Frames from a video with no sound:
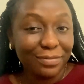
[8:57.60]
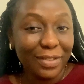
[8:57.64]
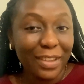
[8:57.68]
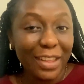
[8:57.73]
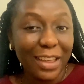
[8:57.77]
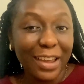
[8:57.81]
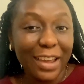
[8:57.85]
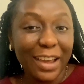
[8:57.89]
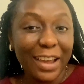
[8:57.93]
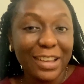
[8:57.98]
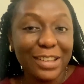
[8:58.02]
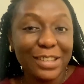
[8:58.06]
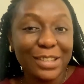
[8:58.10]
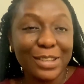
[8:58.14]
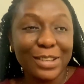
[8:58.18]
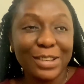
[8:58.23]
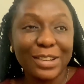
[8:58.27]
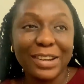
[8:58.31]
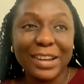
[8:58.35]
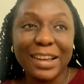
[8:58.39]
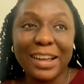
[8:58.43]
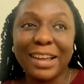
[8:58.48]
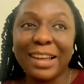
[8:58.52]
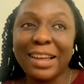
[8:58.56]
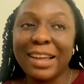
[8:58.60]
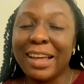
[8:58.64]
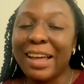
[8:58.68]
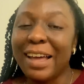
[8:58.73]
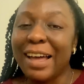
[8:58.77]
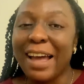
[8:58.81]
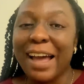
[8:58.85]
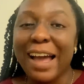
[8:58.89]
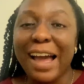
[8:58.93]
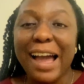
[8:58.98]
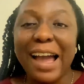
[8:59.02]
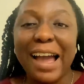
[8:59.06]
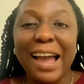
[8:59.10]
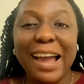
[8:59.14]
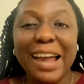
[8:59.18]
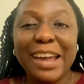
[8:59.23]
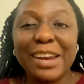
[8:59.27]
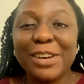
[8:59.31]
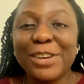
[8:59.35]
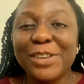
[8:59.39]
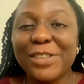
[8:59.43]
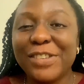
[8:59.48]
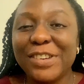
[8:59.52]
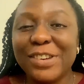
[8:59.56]
Kayinsola, I
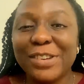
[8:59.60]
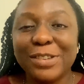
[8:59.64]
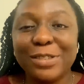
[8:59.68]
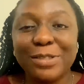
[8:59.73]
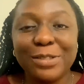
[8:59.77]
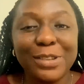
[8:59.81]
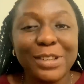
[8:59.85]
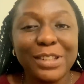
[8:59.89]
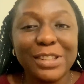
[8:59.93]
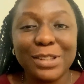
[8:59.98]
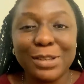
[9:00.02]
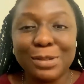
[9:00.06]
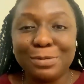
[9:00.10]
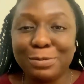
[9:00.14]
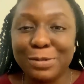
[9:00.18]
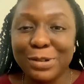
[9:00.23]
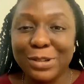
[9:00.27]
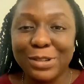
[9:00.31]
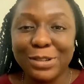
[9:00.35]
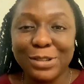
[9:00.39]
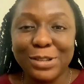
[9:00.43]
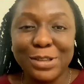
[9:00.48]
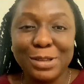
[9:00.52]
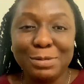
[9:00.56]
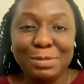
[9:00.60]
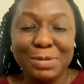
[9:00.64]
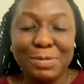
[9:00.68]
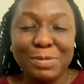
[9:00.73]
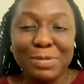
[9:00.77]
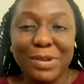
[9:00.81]
don't really know what's up with those two people,